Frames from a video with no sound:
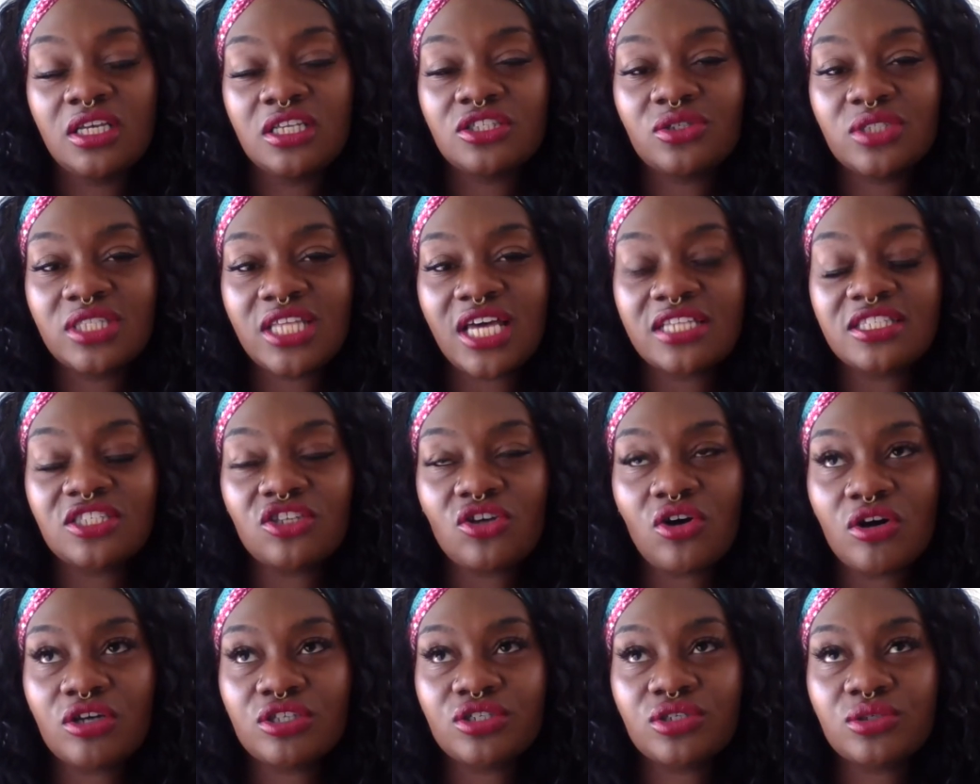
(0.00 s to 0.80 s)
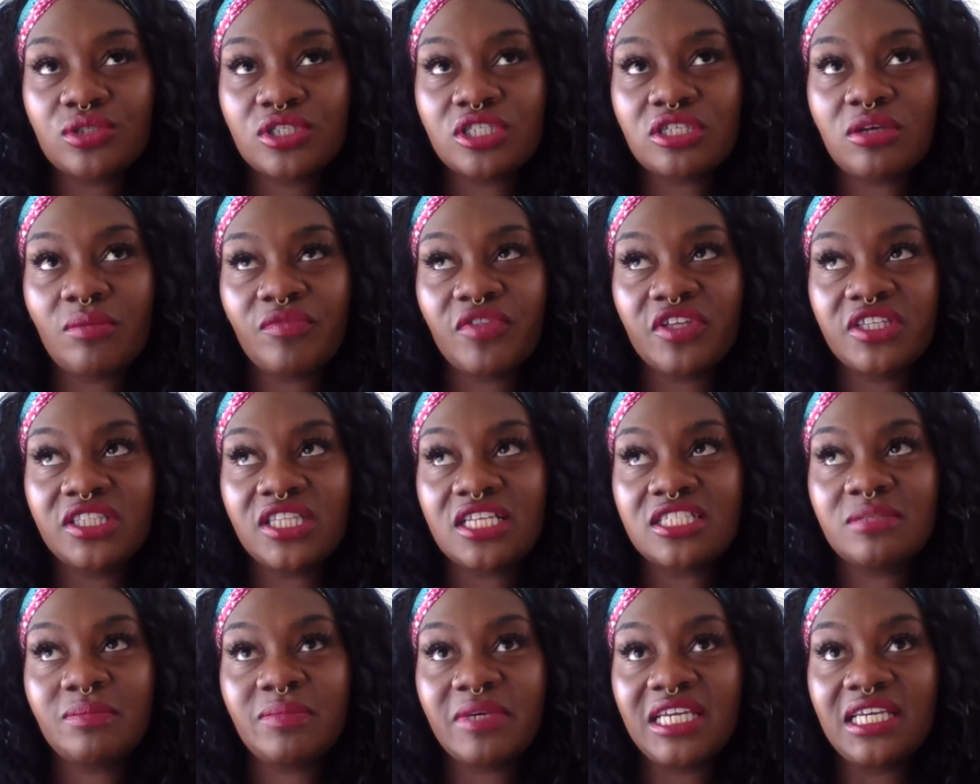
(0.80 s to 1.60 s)
So that's also something
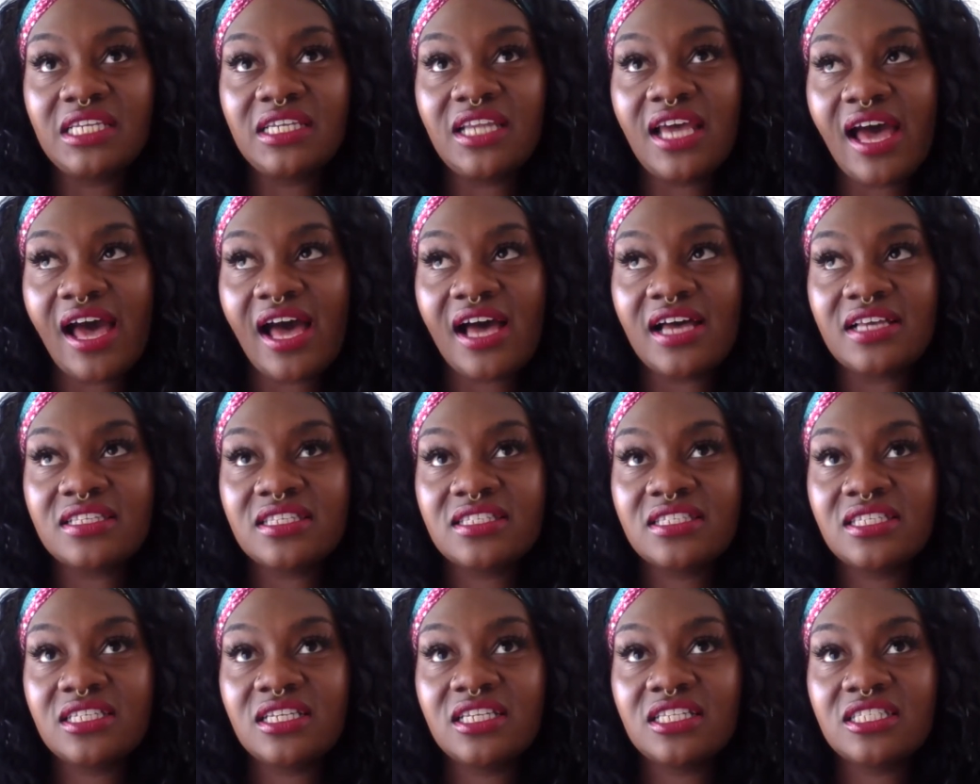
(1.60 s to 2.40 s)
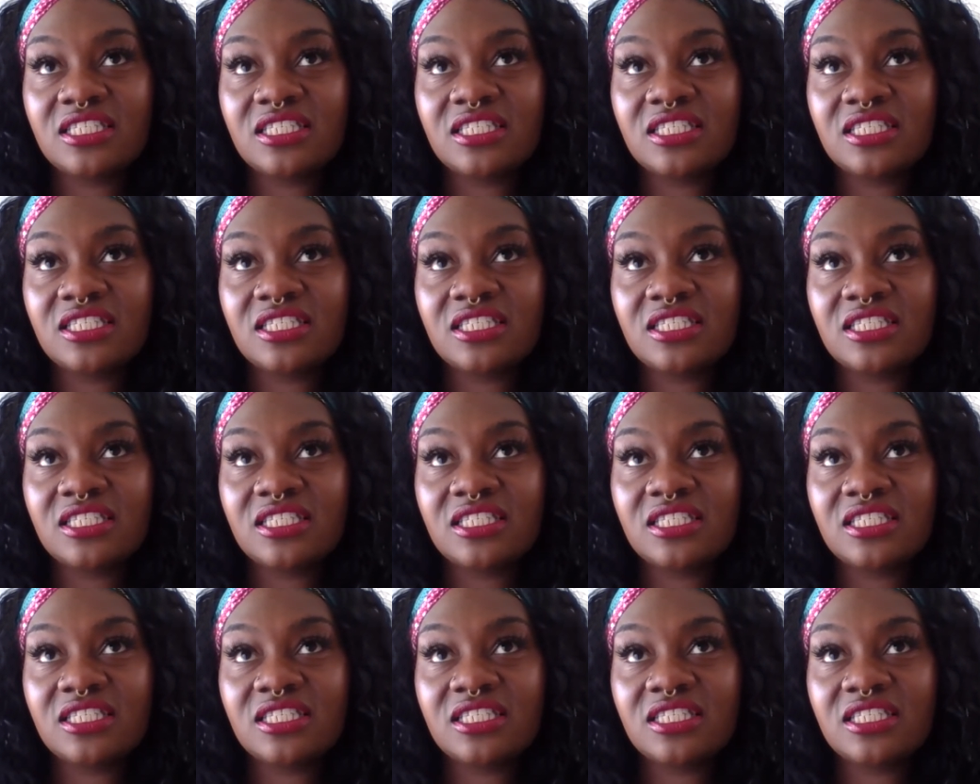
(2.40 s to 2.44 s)
that's being asked, and